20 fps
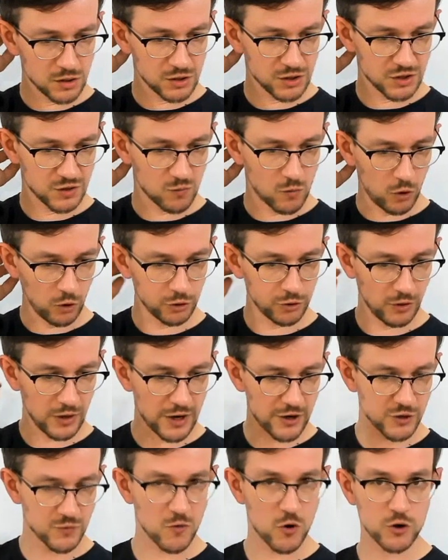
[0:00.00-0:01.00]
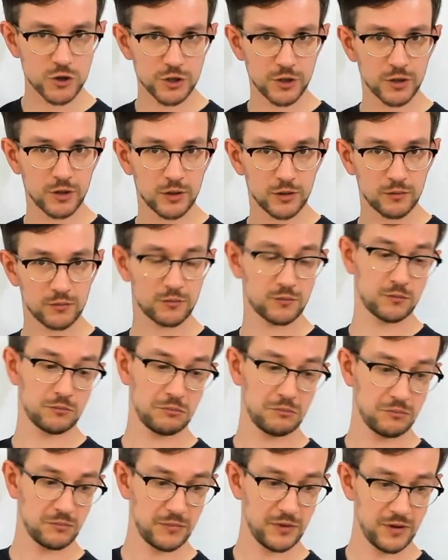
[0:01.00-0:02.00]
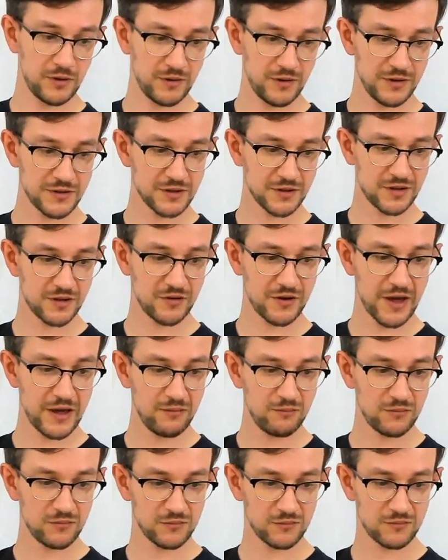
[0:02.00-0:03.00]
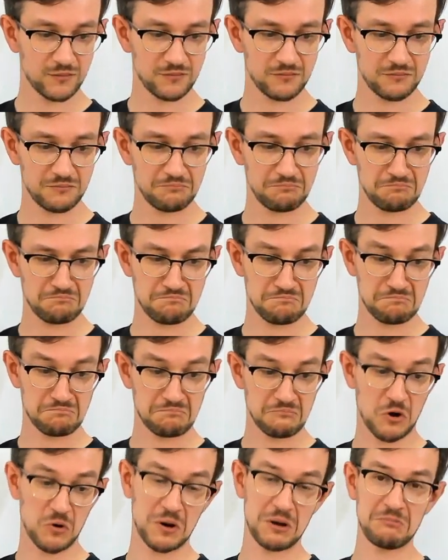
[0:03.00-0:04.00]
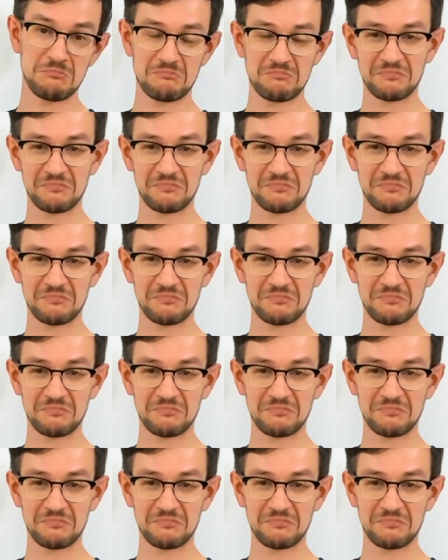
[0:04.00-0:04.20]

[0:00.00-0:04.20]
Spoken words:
Small to large merging. Is it the name? Okay.